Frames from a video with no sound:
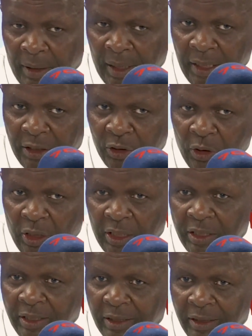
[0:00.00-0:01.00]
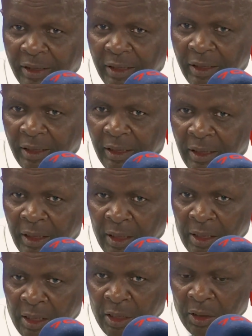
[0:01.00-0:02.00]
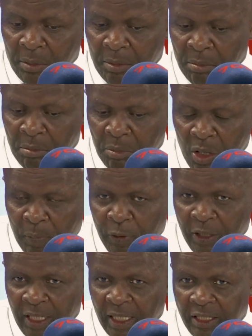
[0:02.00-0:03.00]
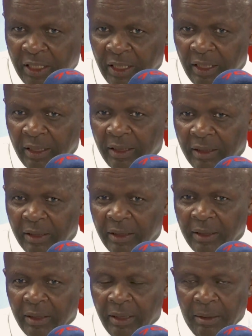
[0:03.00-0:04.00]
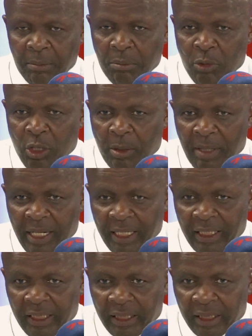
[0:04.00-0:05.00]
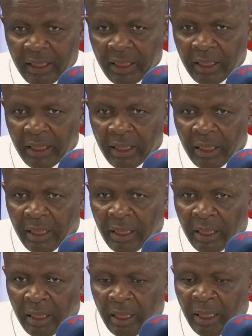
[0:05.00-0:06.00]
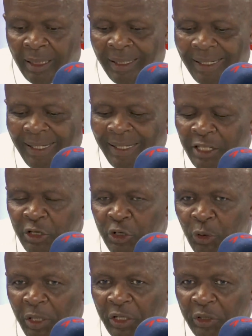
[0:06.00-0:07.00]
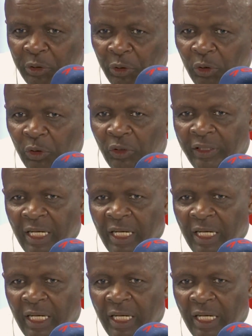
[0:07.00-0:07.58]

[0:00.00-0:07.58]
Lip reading: least cost, more production, more money, and in doing so,